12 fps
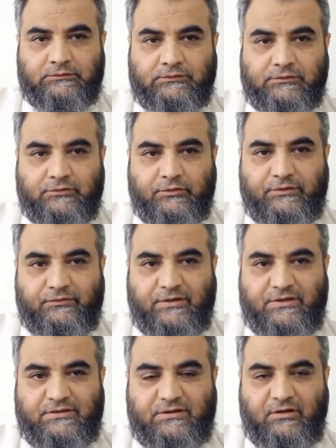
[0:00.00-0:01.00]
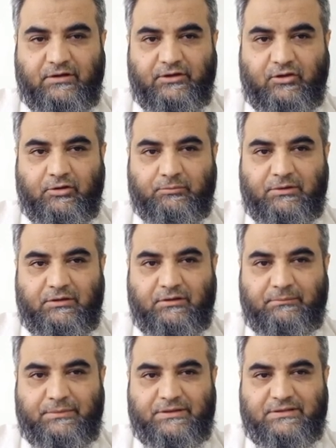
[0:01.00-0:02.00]
So it was a normal
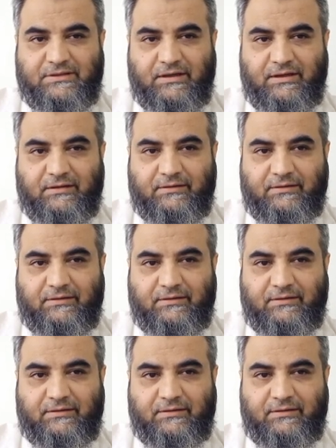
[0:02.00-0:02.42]
B scan.